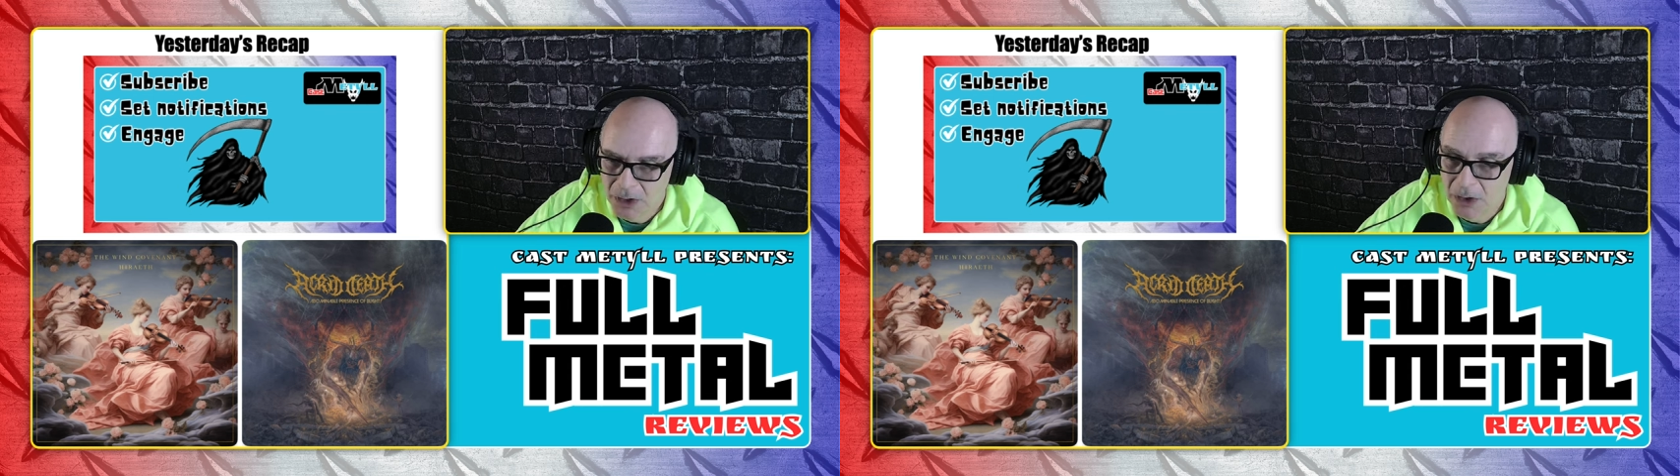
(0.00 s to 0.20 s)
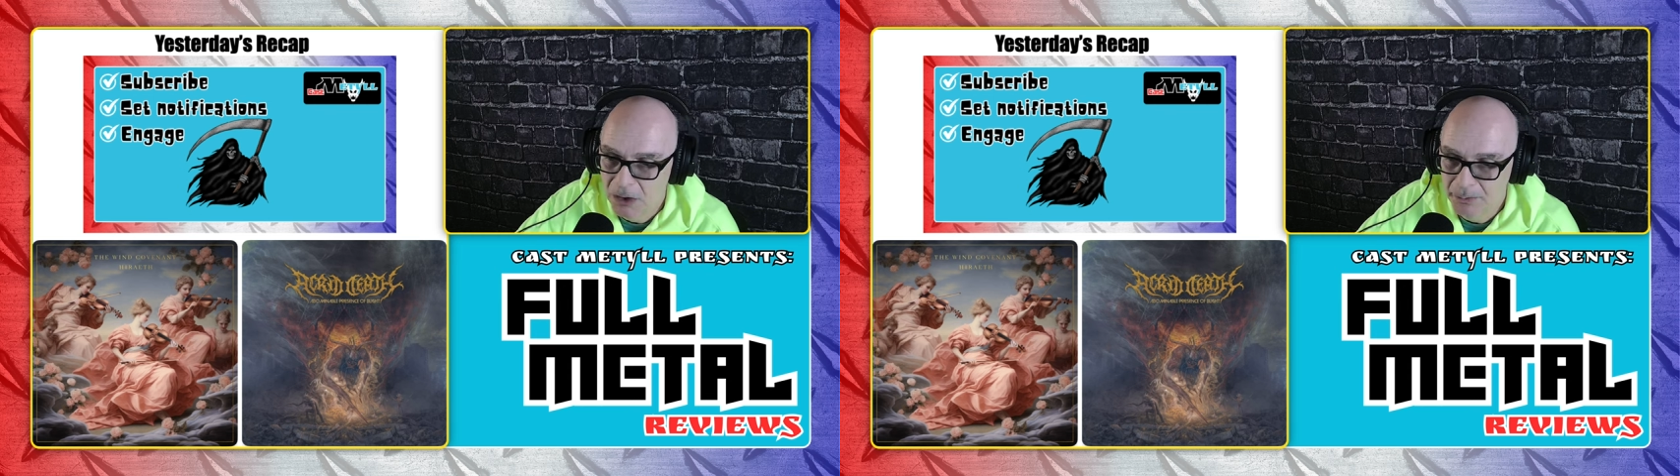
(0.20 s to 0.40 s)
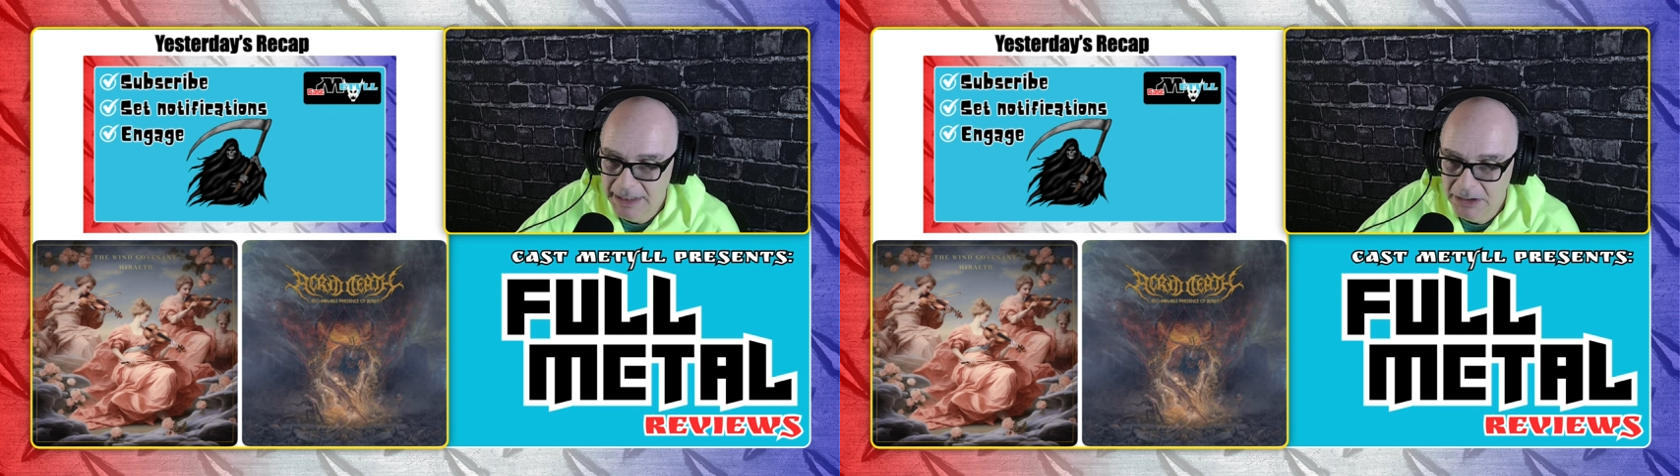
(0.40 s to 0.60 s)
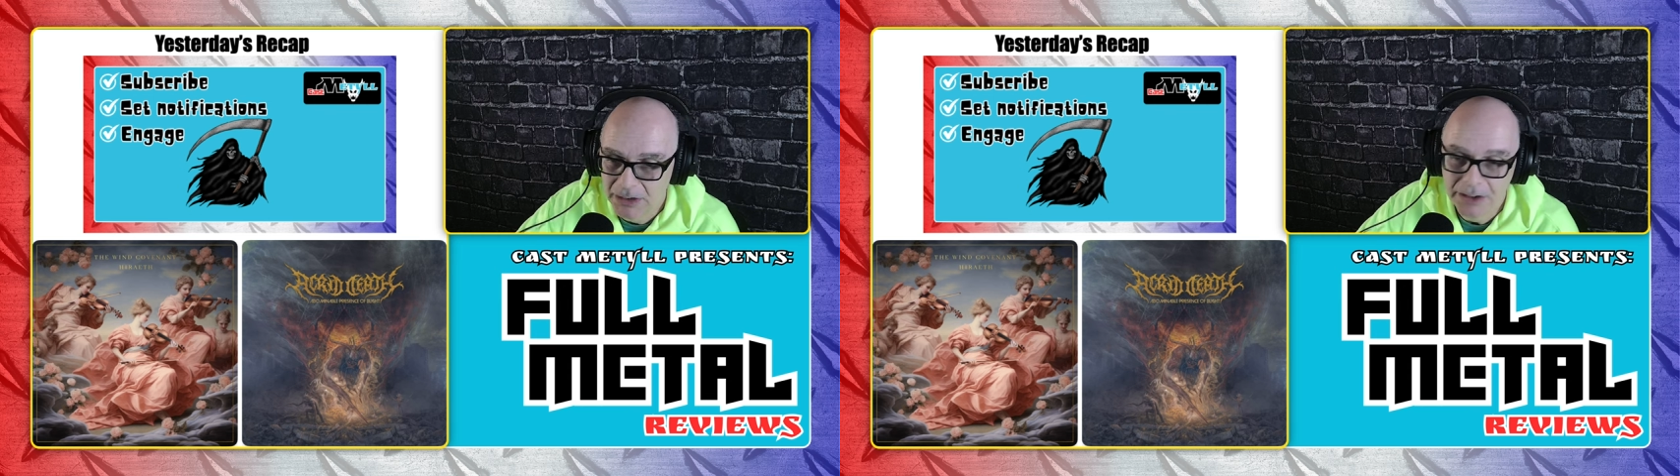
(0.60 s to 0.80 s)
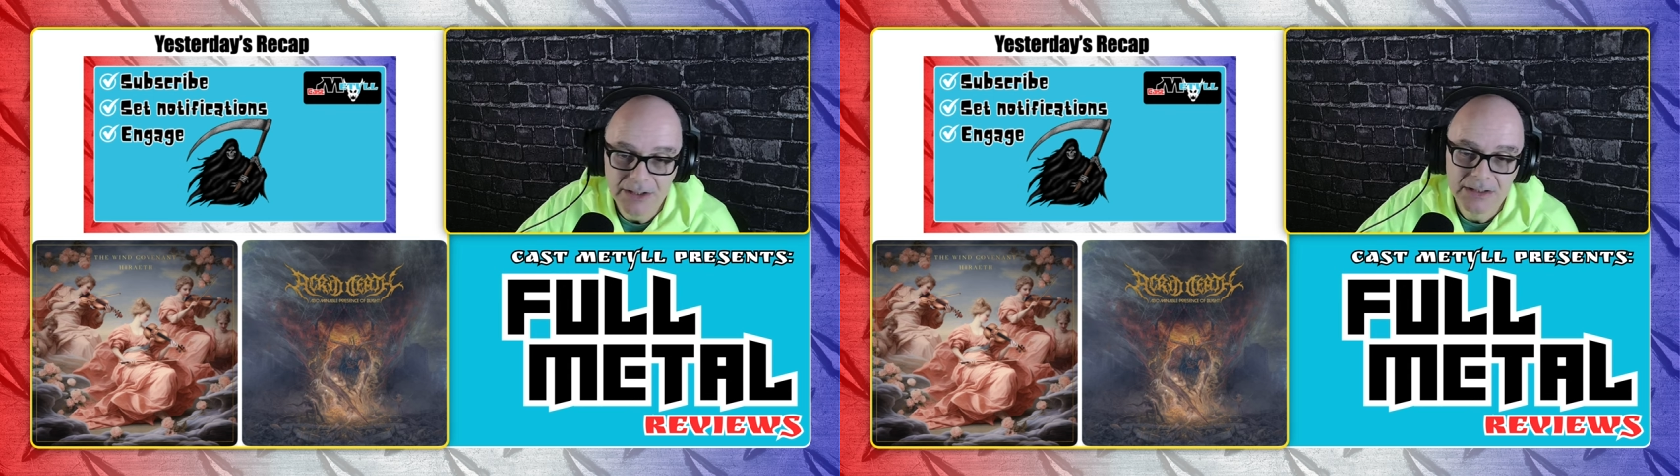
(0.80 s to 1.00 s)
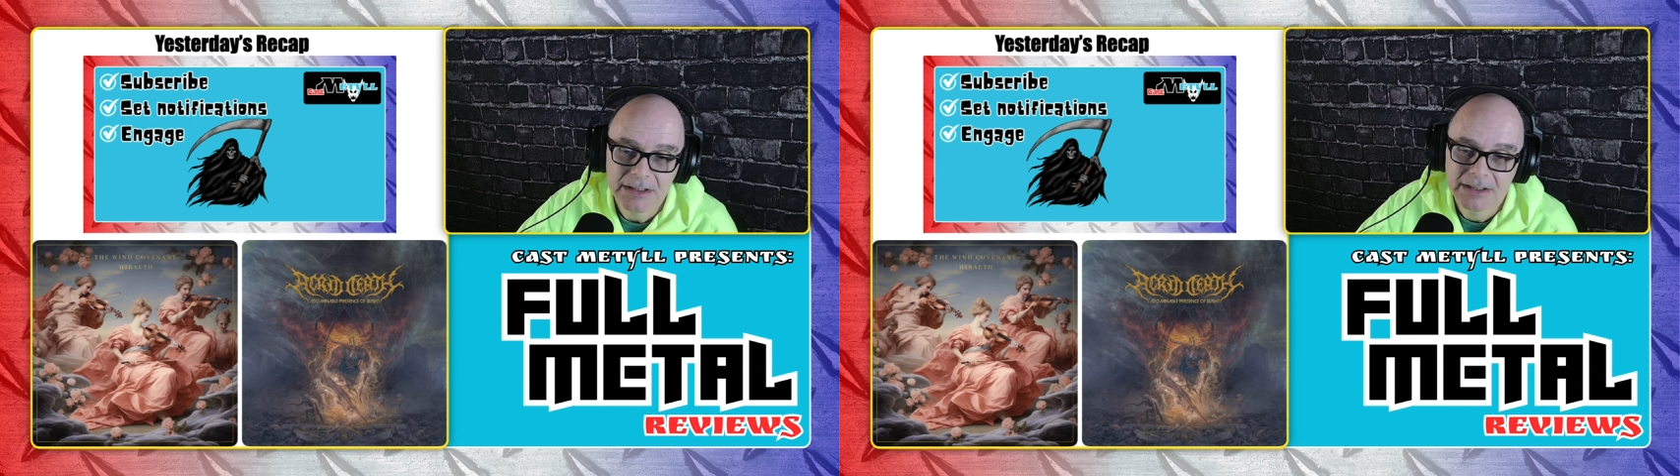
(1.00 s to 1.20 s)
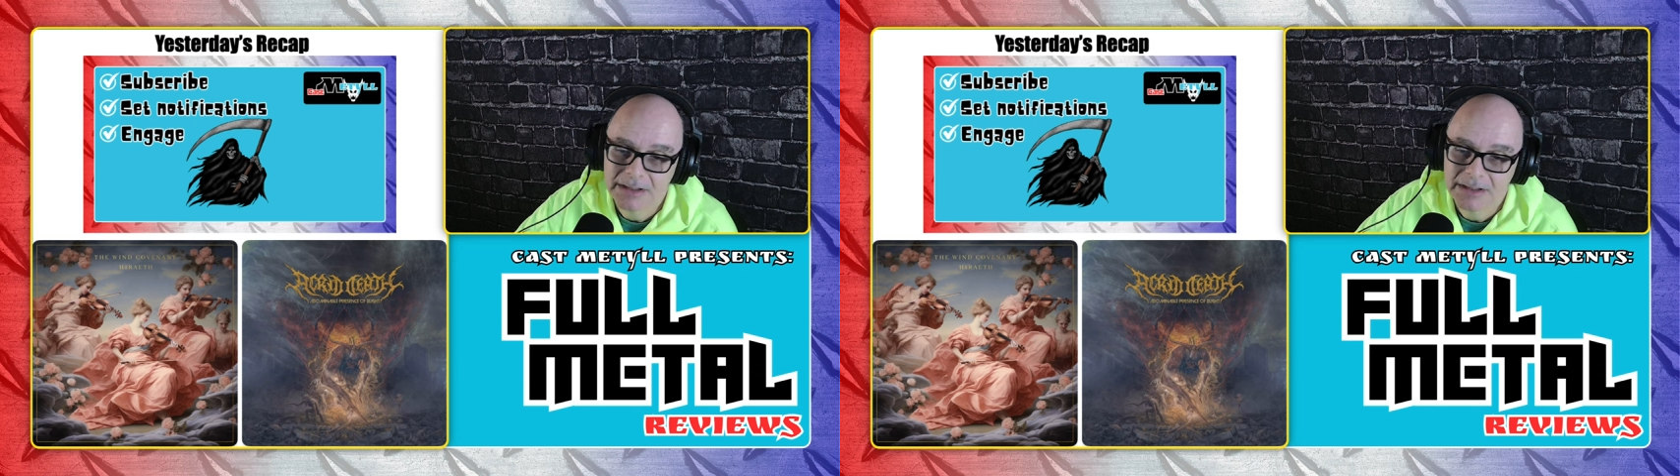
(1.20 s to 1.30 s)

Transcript: all metal artists.